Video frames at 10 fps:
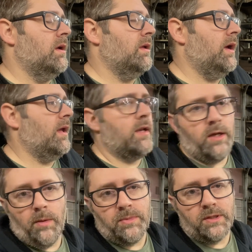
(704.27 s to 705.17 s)
I
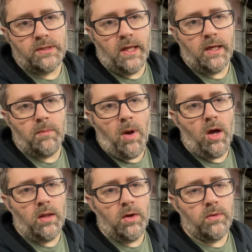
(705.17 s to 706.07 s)
ended up just taking them
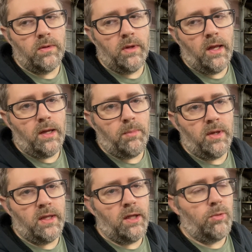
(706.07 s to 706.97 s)
all out. Had a
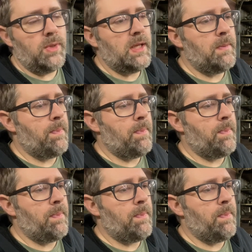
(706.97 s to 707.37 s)
buddy help me.